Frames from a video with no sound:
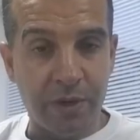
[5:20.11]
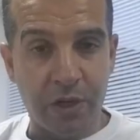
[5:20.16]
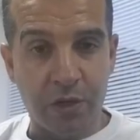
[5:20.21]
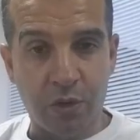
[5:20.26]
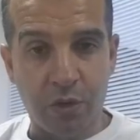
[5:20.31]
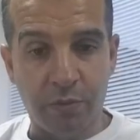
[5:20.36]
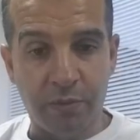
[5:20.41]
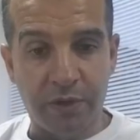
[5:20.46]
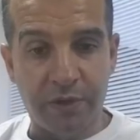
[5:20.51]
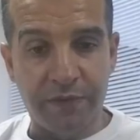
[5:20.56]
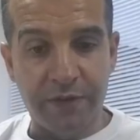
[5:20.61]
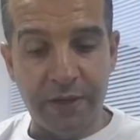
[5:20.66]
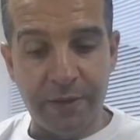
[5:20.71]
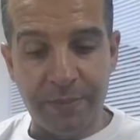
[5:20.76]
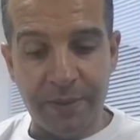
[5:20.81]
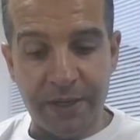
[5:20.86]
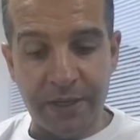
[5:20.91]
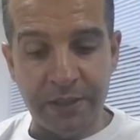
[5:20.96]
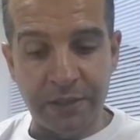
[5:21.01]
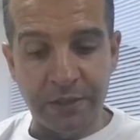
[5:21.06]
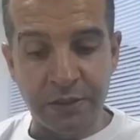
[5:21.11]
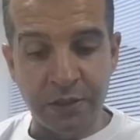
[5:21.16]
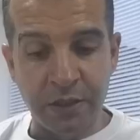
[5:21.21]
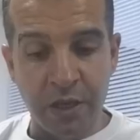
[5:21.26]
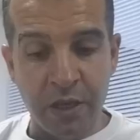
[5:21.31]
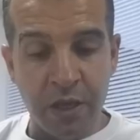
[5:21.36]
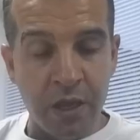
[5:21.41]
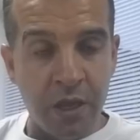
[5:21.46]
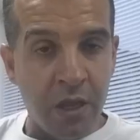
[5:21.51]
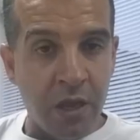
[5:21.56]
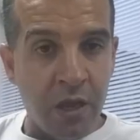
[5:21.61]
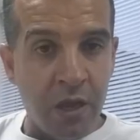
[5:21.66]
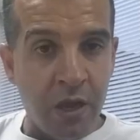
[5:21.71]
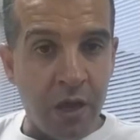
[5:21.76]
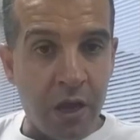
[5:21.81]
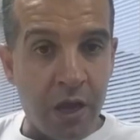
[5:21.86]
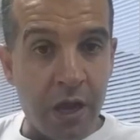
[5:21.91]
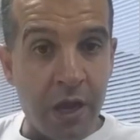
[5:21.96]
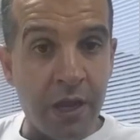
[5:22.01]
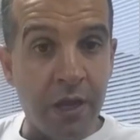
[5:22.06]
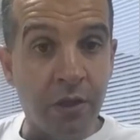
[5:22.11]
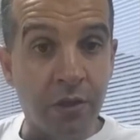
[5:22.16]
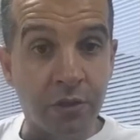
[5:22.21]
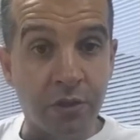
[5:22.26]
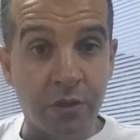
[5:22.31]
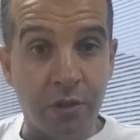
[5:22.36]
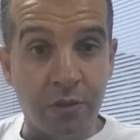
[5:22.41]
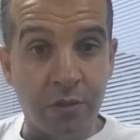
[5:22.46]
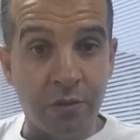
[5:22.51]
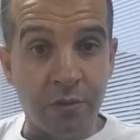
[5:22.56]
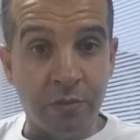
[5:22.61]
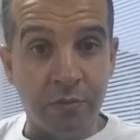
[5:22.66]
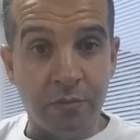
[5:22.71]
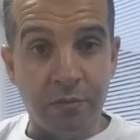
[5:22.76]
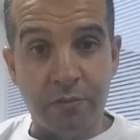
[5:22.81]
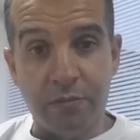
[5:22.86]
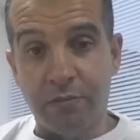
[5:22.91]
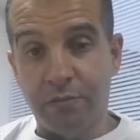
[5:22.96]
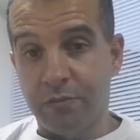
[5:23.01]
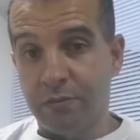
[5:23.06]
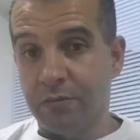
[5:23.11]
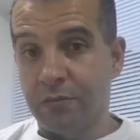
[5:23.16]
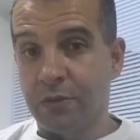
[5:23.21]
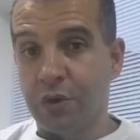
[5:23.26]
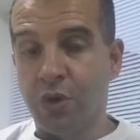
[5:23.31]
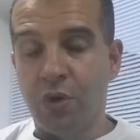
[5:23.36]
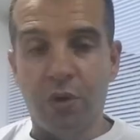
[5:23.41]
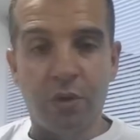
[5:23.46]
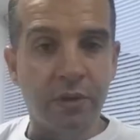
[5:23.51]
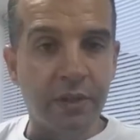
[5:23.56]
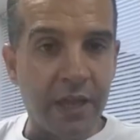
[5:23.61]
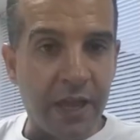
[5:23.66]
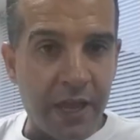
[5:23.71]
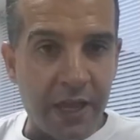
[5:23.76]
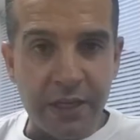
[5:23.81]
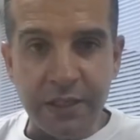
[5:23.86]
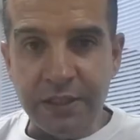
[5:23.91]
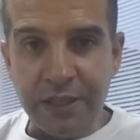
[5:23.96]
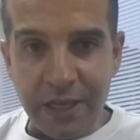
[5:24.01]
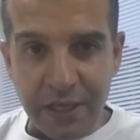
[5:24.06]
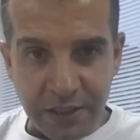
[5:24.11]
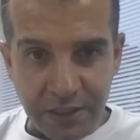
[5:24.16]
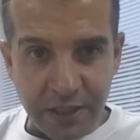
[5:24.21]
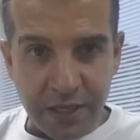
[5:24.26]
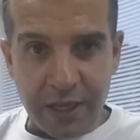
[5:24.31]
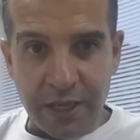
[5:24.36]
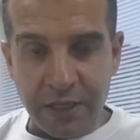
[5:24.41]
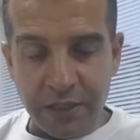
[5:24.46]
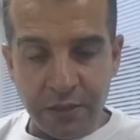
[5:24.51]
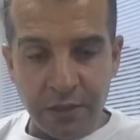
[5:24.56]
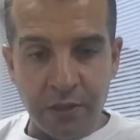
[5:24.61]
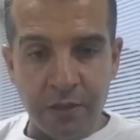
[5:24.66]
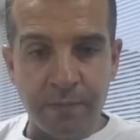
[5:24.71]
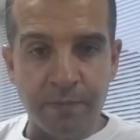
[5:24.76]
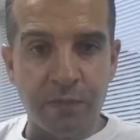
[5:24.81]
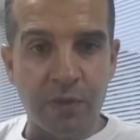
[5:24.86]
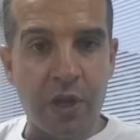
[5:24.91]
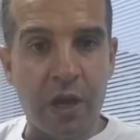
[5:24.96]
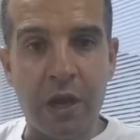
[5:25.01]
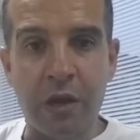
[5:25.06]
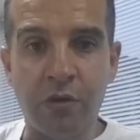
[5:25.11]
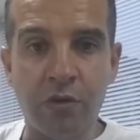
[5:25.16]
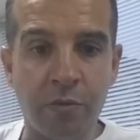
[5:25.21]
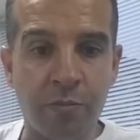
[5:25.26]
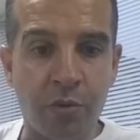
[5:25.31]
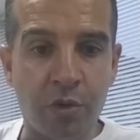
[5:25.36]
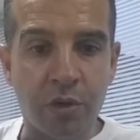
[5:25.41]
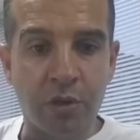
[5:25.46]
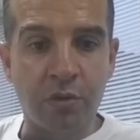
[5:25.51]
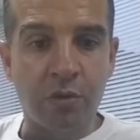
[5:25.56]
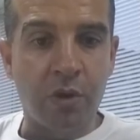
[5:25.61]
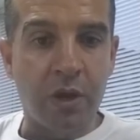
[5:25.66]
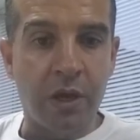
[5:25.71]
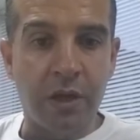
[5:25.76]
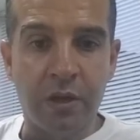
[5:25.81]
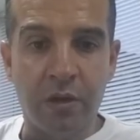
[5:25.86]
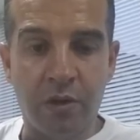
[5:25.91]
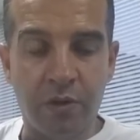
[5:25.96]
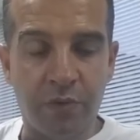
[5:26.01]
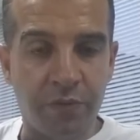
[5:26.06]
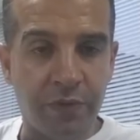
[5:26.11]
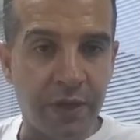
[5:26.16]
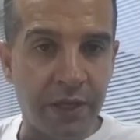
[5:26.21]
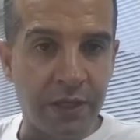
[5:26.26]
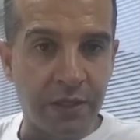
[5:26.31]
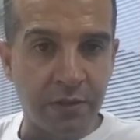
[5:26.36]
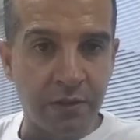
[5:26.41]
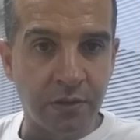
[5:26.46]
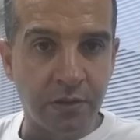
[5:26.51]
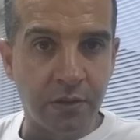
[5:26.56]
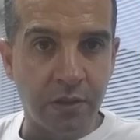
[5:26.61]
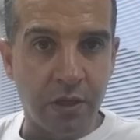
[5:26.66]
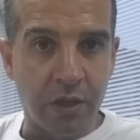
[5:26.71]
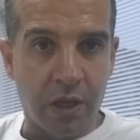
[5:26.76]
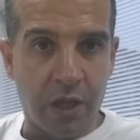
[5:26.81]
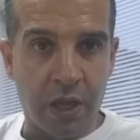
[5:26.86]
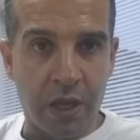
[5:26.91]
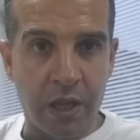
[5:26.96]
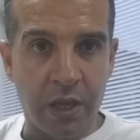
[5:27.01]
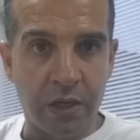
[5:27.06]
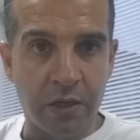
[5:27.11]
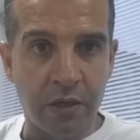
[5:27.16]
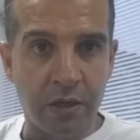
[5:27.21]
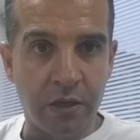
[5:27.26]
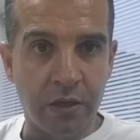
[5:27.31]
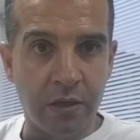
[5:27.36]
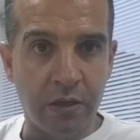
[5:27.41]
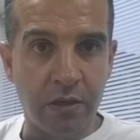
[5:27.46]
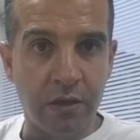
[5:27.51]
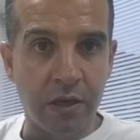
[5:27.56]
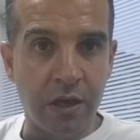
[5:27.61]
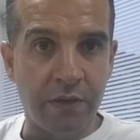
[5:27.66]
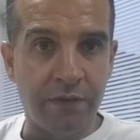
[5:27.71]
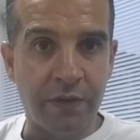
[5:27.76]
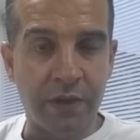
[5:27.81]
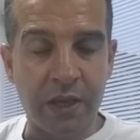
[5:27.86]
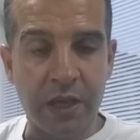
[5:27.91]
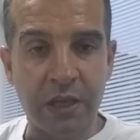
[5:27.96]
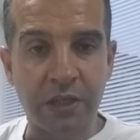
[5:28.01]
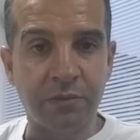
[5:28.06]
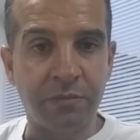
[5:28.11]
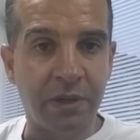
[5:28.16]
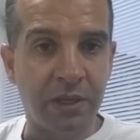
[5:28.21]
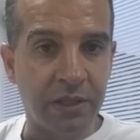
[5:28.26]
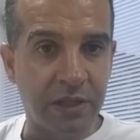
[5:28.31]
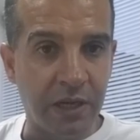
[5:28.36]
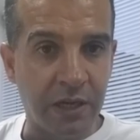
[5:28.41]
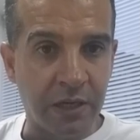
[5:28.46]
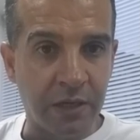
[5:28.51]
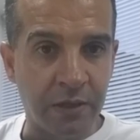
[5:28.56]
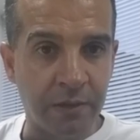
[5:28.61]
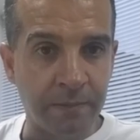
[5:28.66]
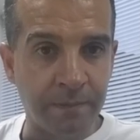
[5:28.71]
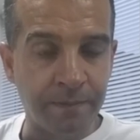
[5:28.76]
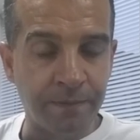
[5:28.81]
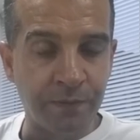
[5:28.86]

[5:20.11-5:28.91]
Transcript: back home in the Philippines. I also call the 888. I report quite a lot of things and nothing has been done.